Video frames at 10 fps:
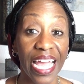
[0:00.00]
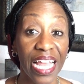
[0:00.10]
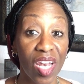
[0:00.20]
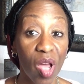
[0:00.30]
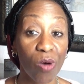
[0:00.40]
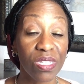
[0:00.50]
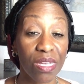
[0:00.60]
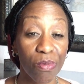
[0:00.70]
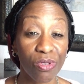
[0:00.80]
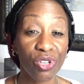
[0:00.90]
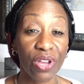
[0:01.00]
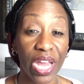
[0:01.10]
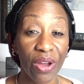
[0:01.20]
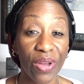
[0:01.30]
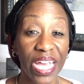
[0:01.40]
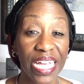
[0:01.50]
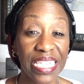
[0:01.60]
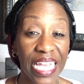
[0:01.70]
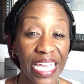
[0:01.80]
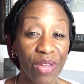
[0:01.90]
In low temperature areas,
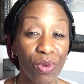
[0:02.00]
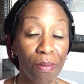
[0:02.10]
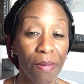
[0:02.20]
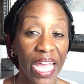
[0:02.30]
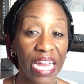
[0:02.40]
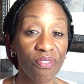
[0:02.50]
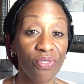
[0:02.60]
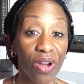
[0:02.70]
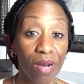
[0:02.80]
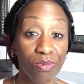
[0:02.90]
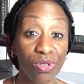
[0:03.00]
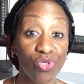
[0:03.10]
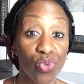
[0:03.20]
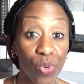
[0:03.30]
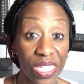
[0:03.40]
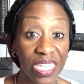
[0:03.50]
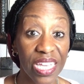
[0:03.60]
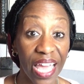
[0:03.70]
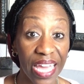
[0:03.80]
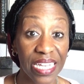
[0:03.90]
it can remain for up to
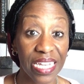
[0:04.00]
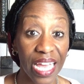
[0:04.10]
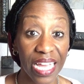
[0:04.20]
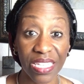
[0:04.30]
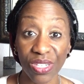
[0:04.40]
28 days.